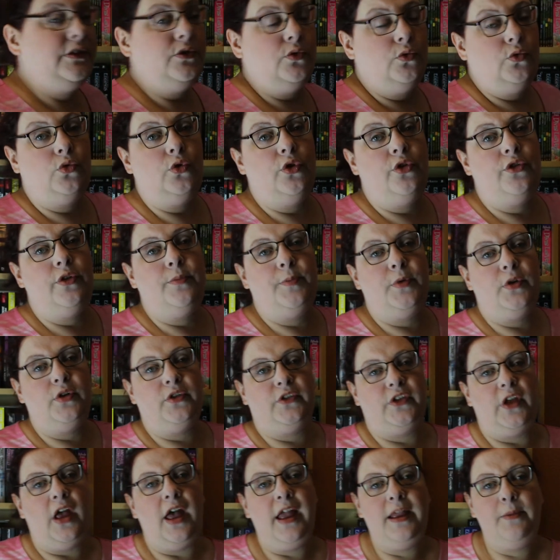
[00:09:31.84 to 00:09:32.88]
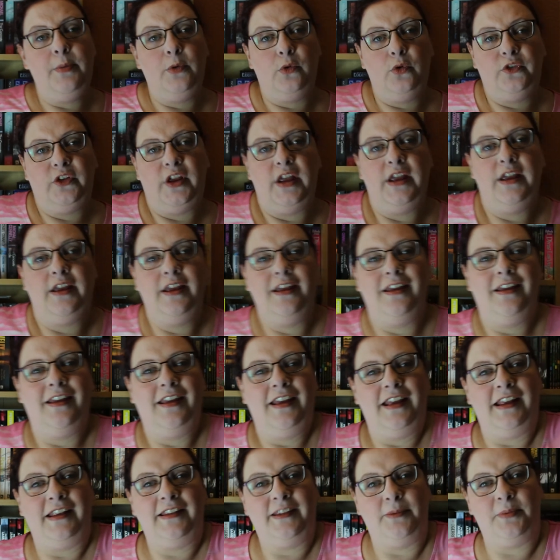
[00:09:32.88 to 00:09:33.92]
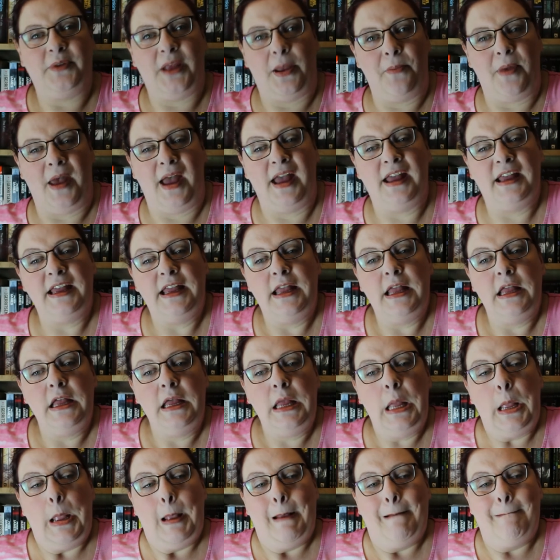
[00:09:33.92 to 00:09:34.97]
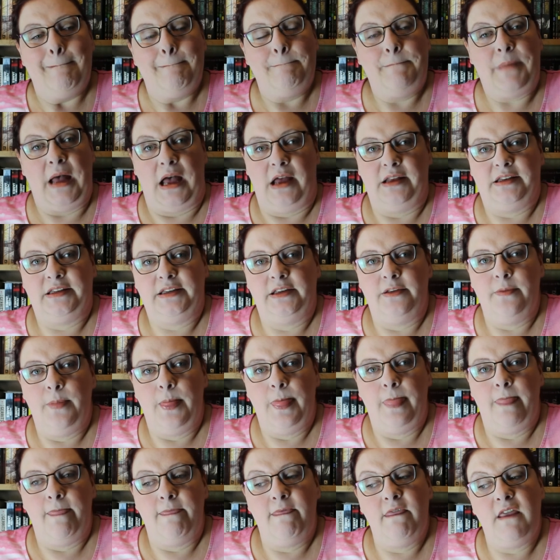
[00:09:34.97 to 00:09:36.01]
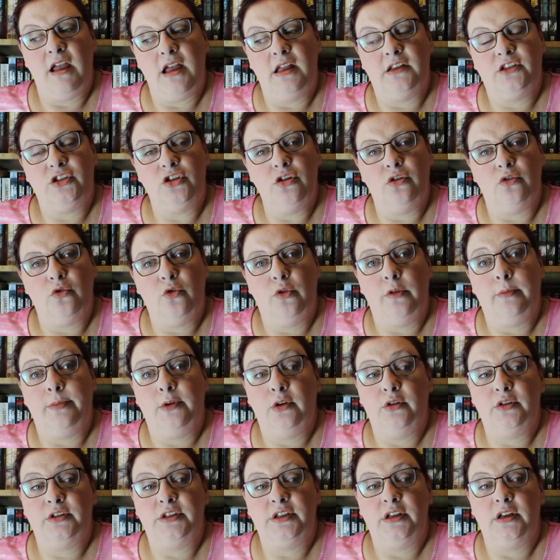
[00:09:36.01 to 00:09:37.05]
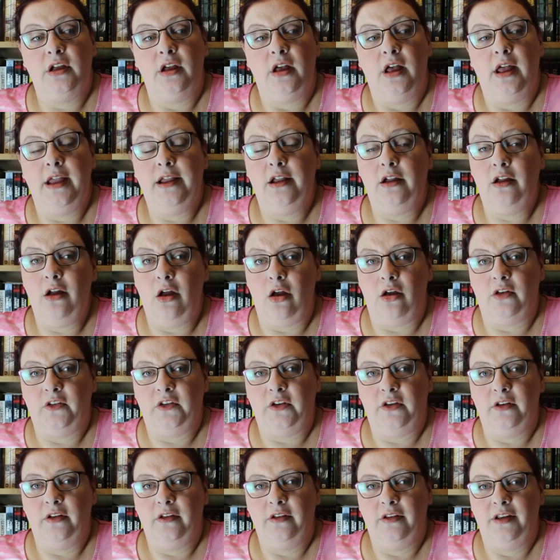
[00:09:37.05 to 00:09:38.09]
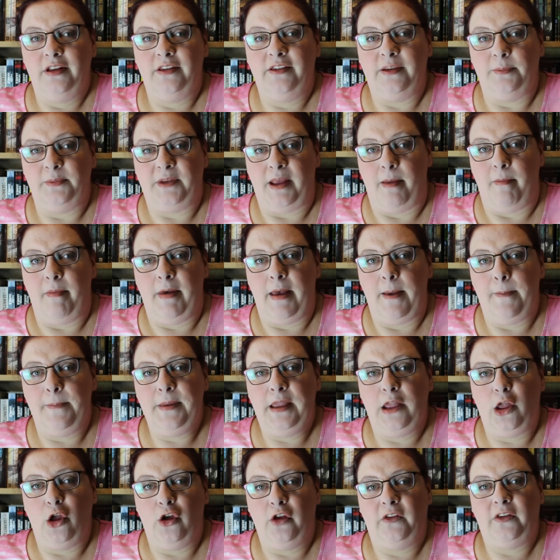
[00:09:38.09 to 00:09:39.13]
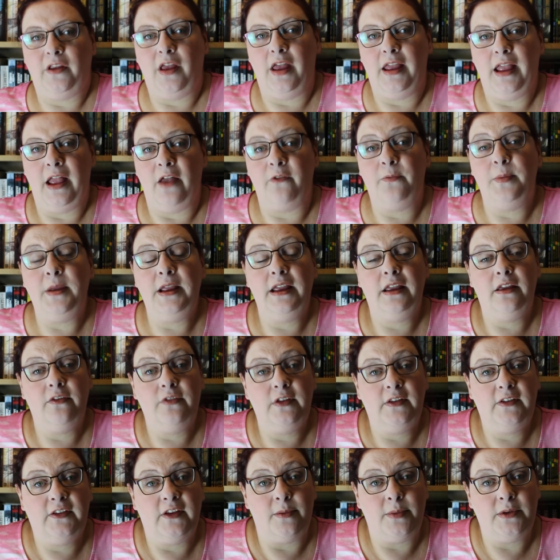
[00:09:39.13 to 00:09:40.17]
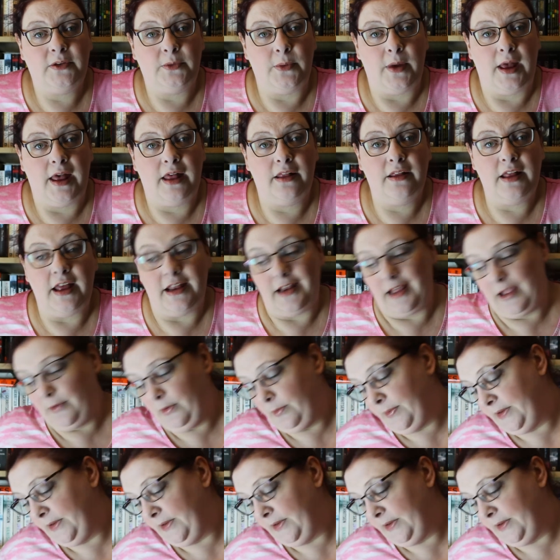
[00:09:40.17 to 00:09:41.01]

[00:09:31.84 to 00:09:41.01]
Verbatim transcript: all the books I bought in September. But that's not all the books I got in September, because I have been given some as well, and I will